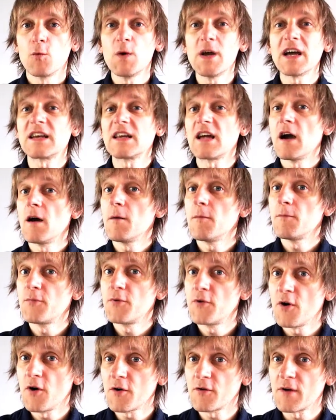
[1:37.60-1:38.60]
we had
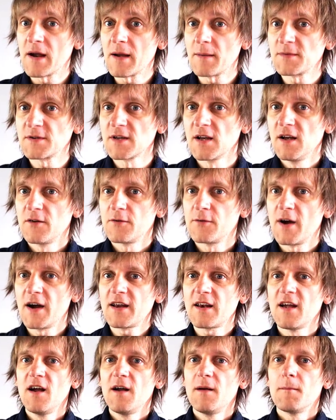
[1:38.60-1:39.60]
programs, right?